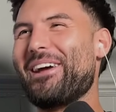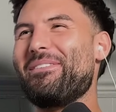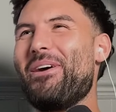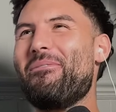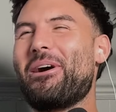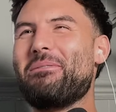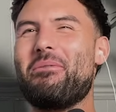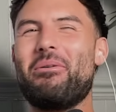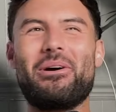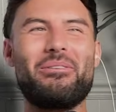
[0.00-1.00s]
give me one more.
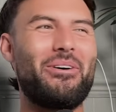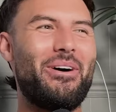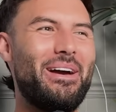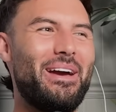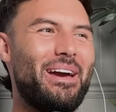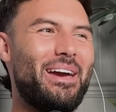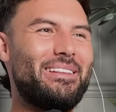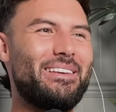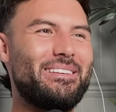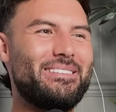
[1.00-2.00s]
It is...